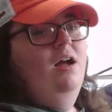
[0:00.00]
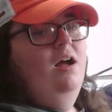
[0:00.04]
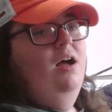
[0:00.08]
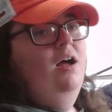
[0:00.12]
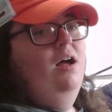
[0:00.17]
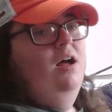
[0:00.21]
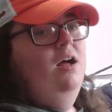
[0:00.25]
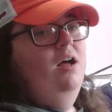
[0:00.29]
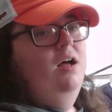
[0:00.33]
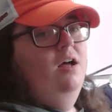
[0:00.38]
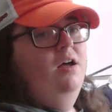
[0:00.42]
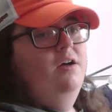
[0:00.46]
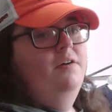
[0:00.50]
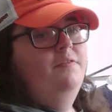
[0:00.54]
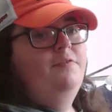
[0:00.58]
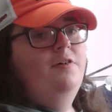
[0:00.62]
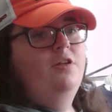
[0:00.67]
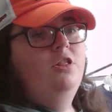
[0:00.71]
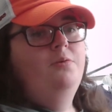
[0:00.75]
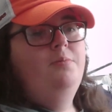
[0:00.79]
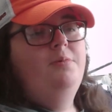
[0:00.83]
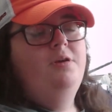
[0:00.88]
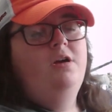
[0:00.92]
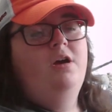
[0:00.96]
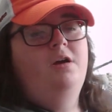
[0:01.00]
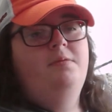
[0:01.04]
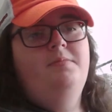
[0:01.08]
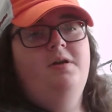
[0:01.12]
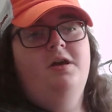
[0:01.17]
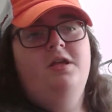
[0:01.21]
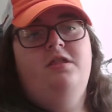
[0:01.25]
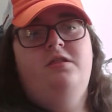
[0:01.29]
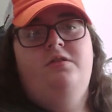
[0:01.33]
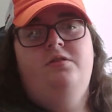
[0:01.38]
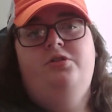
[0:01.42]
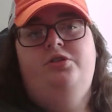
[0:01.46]
Follow me on
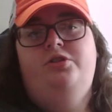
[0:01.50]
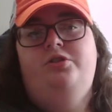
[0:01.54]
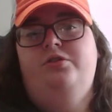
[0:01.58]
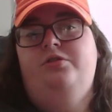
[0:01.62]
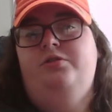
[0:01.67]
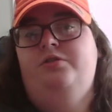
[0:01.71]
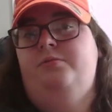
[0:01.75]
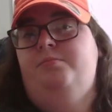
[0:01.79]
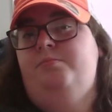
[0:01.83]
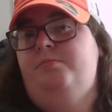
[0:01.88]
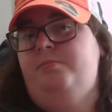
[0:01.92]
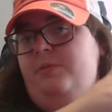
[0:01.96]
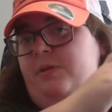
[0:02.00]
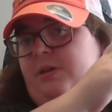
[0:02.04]
my socials.